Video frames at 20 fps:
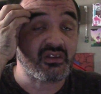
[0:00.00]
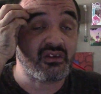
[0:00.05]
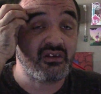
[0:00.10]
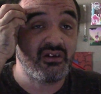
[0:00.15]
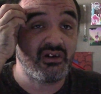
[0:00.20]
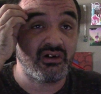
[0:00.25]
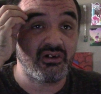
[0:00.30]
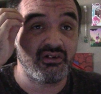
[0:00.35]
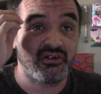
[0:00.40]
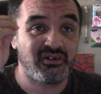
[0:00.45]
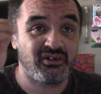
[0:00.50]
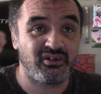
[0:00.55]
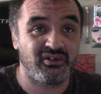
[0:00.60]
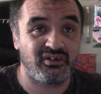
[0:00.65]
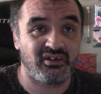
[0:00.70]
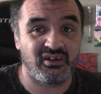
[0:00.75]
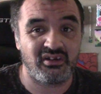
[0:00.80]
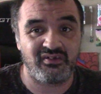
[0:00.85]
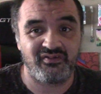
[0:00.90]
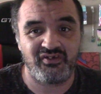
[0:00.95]
Not only does
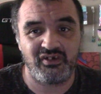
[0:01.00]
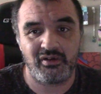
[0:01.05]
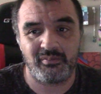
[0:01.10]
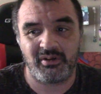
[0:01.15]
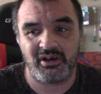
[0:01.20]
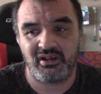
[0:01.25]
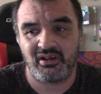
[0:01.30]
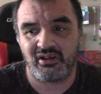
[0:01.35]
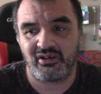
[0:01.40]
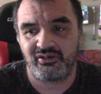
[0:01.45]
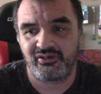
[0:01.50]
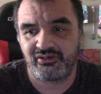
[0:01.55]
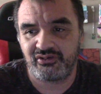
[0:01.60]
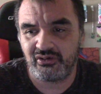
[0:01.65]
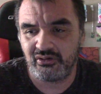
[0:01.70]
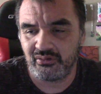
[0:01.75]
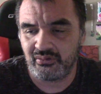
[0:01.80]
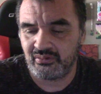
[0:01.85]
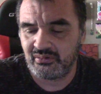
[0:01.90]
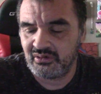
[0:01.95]
he get defeated by
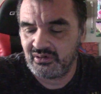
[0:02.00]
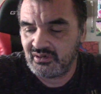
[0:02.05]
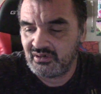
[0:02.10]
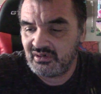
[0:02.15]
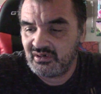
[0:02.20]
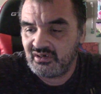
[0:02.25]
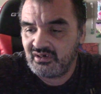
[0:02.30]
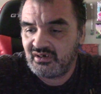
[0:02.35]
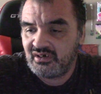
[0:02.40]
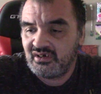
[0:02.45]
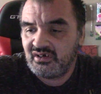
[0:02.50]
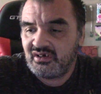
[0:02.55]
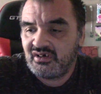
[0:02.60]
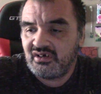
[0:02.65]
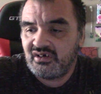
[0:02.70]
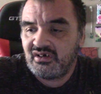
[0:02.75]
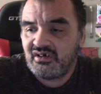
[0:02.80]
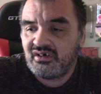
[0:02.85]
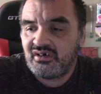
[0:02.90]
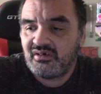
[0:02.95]
Lara-Su,
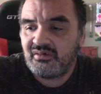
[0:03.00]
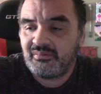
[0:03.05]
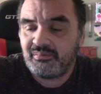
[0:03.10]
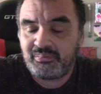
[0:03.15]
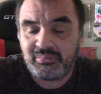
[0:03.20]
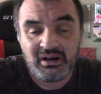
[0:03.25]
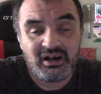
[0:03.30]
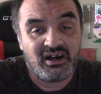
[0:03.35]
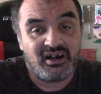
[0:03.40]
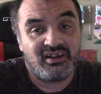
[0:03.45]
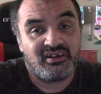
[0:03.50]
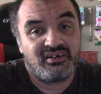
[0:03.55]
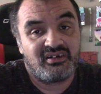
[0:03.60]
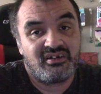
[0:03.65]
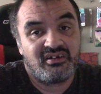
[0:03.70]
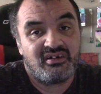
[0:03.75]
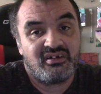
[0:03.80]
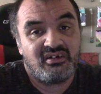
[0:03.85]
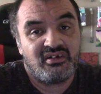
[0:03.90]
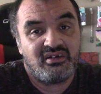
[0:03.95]
but
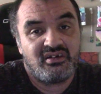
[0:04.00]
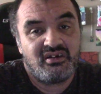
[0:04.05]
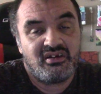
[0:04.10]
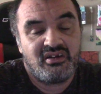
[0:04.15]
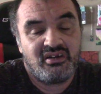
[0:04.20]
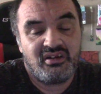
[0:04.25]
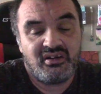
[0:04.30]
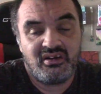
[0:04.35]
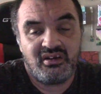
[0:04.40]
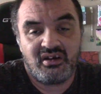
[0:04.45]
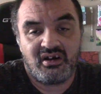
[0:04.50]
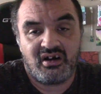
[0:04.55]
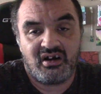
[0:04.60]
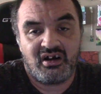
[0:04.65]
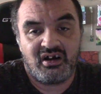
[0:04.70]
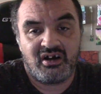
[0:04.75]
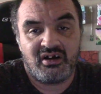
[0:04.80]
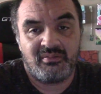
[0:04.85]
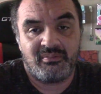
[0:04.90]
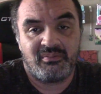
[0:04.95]
he
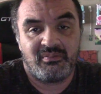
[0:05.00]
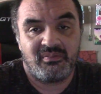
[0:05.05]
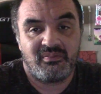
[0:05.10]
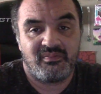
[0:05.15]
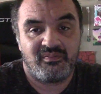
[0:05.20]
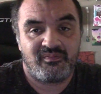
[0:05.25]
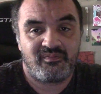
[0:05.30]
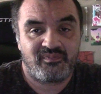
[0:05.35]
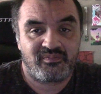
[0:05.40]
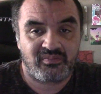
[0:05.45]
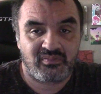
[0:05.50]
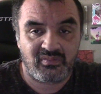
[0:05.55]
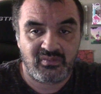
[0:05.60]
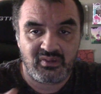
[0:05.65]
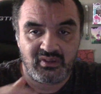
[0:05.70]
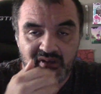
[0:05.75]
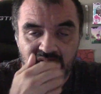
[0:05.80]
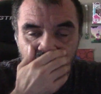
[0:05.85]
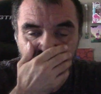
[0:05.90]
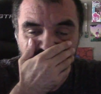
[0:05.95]
um,
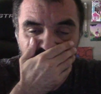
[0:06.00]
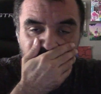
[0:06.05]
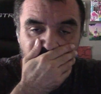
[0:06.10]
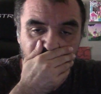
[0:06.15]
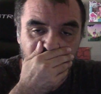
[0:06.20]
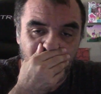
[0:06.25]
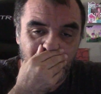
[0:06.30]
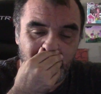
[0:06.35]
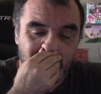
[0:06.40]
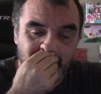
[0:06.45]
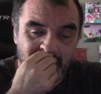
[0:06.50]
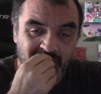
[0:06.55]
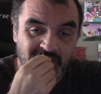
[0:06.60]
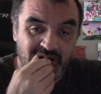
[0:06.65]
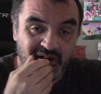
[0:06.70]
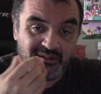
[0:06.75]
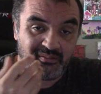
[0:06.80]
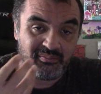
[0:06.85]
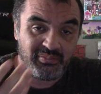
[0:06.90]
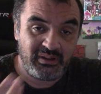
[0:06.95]

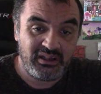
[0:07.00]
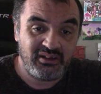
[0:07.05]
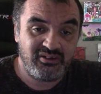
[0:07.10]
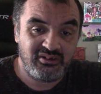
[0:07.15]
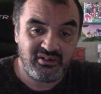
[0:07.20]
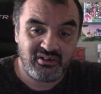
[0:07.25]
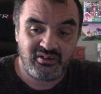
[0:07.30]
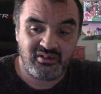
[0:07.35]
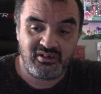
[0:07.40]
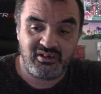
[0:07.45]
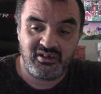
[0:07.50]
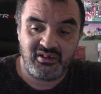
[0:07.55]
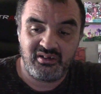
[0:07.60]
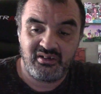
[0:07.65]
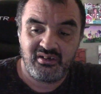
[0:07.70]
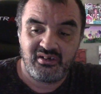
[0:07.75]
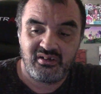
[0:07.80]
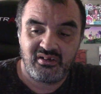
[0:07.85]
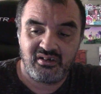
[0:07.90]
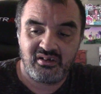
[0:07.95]
but
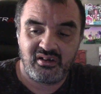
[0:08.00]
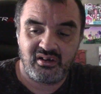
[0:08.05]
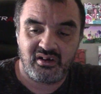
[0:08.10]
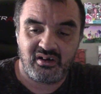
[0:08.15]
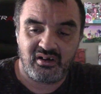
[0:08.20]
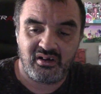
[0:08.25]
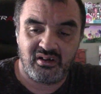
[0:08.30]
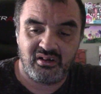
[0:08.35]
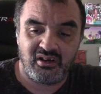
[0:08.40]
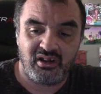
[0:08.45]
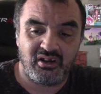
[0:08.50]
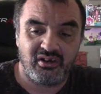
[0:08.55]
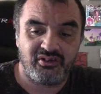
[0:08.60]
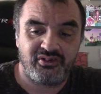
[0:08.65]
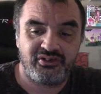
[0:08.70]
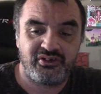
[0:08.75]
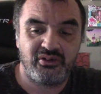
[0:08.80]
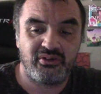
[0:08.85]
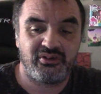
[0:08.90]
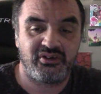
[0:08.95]
basically uh,
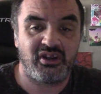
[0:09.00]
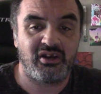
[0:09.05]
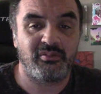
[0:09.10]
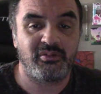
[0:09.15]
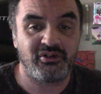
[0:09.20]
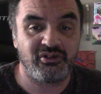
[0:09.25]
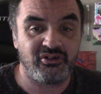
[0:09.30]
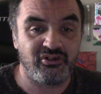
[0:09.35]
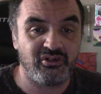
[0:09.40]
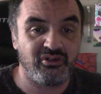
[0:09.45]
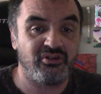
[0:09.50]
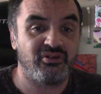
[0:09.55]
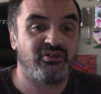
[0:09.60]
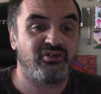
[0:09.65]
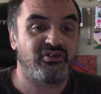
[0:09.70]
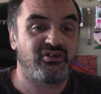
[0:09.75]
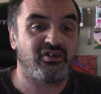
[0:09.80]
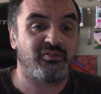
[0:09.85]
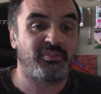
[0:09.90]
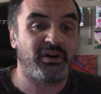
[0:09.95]
Lara-Su is able to
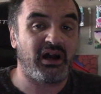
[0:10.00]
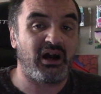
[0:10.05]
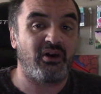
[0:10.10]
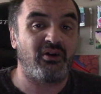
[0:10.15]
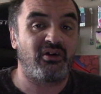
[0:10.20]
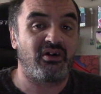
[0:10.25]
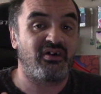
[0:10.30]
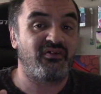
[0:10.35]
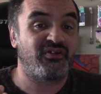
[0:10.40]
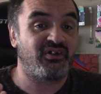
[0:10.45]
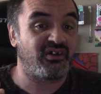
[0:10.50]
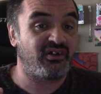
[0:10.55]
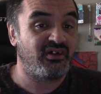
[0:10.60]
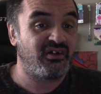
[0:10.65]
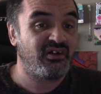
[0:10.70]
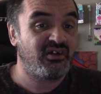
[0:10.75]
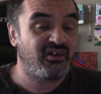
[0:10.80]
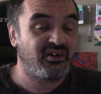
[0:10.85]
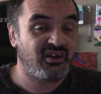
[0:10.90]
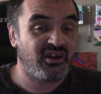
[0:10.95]
use the power of the
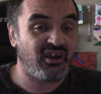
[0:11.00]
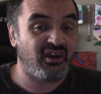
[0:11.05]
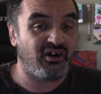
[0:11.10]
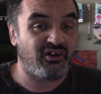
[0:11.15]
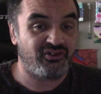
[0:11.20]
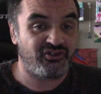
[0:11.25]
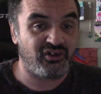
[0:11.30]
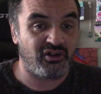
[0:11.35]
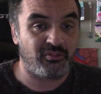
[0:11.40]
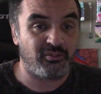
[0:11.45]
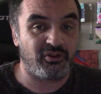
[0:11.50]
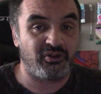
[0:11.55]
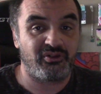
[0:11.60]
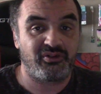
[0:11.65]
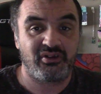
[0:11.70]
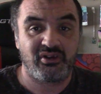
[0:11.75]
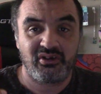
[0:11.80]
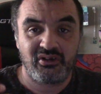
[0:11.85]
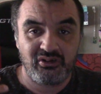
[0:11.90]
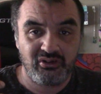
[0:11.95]
Chaos
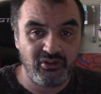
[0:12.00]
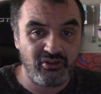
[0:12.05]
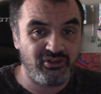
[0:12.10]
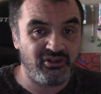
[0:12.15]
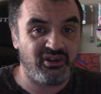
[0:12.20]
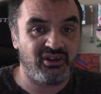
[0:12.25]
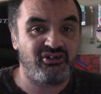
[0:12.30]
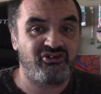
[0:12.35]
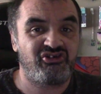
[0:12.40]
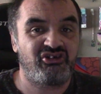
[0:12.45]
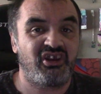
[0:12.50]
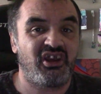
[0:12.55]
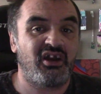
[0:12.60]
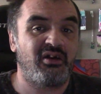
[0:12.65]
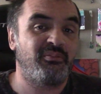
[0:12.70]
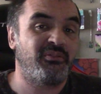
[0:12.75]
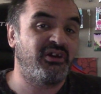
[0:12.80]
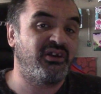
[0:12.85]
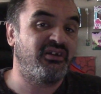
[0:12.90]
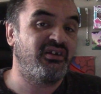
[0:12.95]
Emeralds, do the
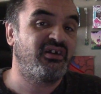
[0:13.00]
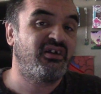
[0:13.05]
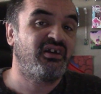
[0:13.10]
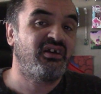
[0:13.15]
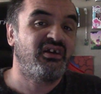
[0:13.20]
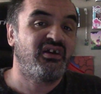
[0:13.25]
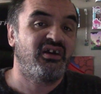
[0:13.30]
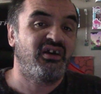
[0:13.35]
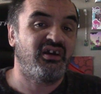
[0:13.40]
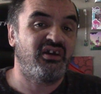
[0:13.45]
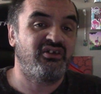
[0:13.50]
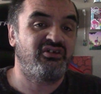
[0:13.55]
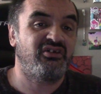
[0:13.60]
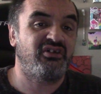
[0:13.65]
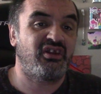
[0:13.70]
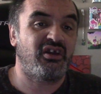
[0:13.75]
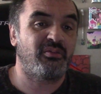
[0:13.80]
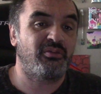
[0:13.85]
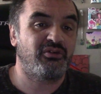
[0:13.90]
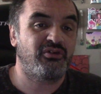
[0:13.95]
enchantment, and
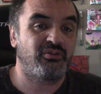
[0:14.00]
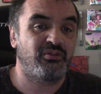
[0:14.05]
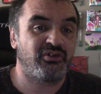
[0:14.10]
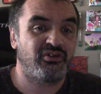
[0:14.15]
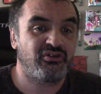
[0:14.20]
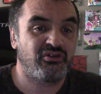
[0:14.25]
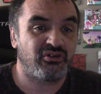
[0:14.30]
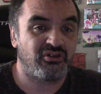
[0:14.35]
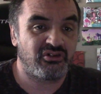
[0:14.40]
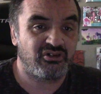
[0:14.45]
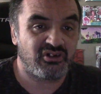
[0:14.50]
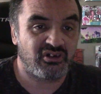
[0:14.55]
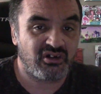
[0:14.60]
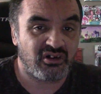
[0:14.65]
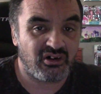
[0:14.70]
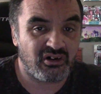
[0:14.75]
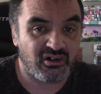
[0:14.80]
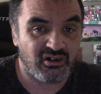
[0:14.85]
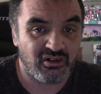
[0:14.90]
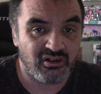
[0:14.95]
she's able to restore
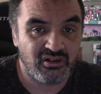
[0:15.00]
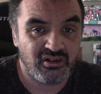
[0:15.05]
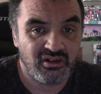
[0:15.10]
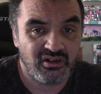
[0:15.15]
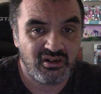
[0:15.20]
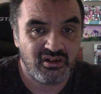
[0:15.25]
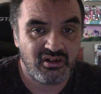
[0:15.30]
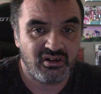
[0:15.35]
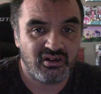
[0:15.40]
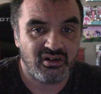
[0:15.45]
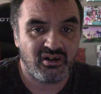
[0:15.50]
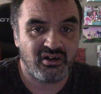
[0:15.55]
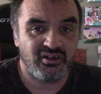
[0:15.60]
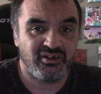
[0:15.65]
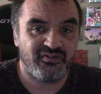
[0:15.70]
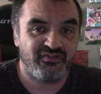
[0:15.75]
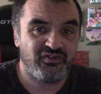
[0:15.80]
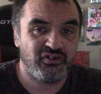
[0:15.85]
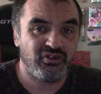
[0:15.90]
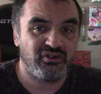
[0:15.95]
Tikal, uh,
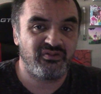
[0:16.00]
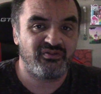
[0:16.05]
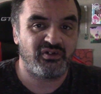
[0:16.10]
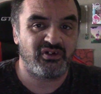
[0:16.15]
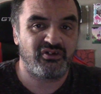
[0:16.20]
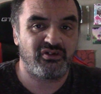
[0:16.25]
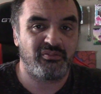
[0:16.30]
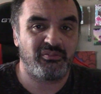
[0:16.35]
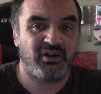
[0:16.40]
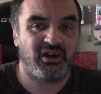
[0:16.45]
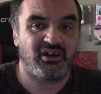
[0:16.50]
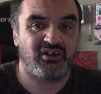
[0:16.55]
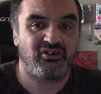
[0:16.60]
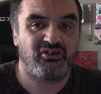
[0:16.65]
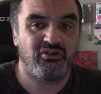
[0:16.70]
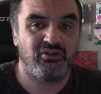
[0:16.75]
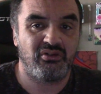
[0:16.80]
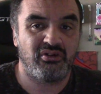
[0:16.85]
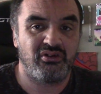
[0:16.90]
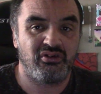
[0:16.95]
the fused version, back
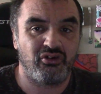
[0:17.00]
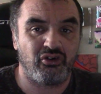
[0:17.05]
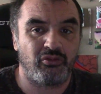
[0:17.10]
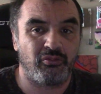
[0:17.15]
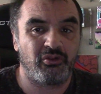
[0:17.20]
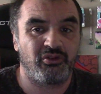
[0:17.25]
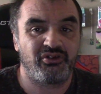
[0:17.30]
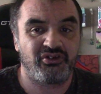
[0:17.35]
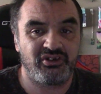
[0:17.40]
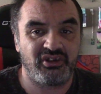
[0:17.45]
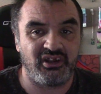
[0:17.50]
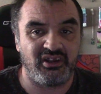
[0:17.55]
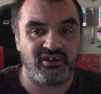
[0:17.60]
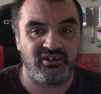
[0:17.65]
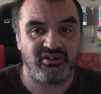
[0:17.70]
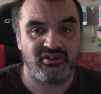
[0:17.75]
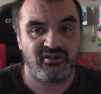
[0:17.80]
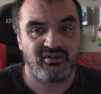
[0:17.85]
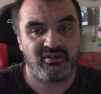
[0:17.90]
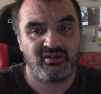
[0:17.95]
to her normal
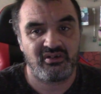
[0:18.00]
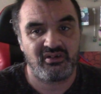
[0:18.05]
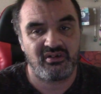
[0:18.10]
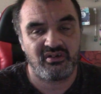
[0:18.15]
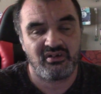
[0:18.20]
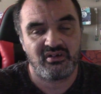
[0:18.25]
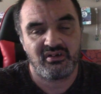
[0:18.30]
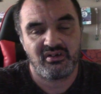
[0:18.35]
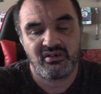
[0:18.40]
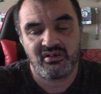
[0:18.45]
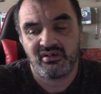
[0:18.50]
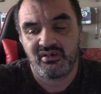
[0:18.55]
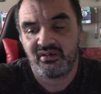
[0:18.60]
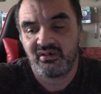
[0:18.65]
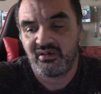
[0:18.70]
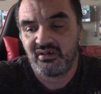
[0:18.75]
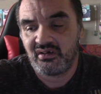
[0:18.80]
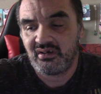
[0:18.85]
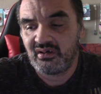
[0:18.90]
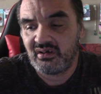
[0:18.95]
state.
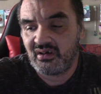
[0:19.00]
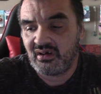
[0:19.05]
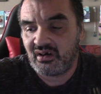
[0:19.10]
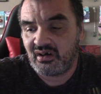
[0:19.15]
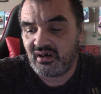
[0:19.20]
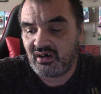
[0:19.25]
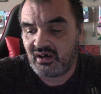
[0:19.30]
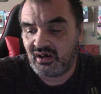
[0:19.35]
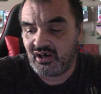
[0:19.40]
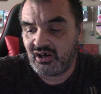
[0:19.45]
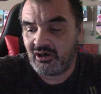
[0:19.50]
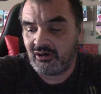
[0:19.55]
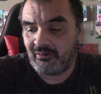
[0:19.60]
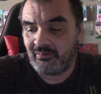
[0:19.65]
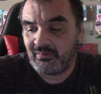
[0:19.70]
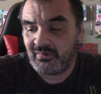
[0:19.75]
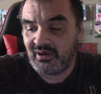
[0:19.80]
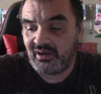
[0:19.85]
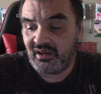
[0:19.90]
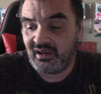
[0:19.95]

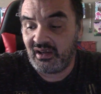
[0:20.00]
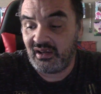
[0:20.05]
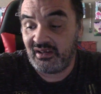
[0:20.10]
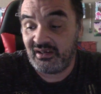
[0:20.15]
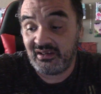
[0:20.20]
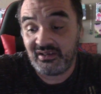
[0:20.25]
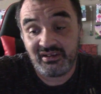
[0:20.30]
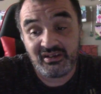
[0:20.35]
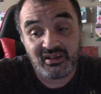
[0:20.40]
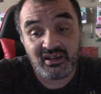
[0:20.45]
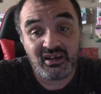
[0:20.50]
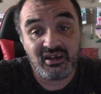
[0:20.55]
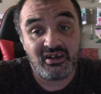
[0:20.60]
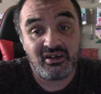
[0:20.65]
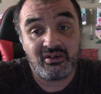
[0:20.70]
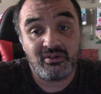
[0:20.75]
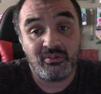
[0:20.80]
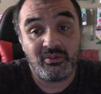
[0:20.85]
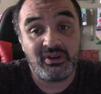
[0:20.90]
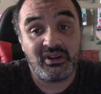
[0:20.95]
Um, and in the
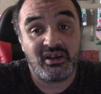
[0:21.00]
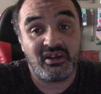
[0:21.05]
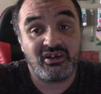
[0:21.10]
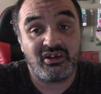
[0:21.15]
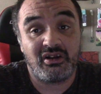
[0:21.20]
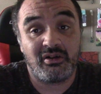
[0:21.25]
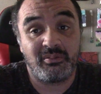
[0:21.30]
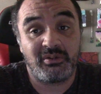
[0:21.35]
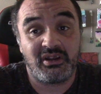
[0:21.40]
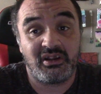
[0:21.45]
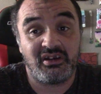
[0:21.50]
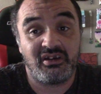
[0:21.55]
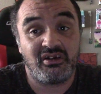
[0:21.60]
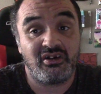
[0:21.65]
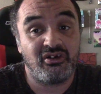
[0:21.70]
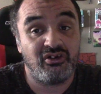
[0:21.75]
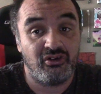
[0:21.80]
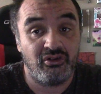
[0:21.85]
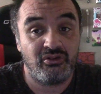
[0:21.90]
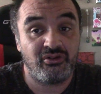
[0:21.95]
end, we ended up getting
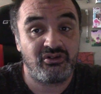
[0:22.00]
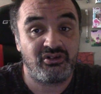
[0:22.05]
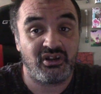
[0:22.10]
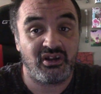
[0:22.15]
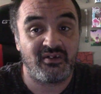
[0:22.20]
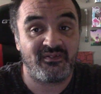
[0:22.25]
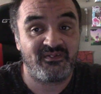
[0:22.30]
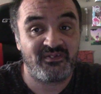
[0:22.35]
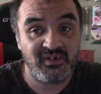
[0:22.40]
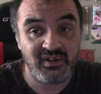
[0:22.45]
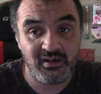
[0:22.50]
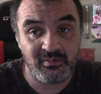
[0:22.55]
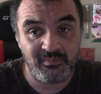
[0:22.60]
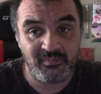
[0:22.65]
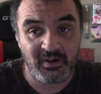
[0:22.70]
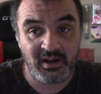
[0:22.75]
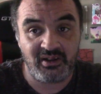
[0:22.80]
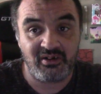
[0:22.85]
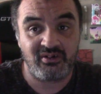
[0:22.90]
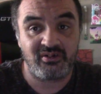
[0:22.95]
a new set of freedom
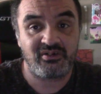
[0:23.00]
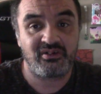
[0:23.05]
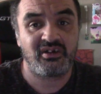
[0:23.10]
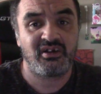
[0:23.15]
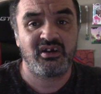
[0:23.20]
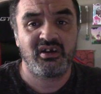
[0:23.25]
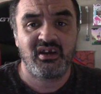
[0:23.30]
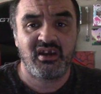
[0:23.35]
fighters.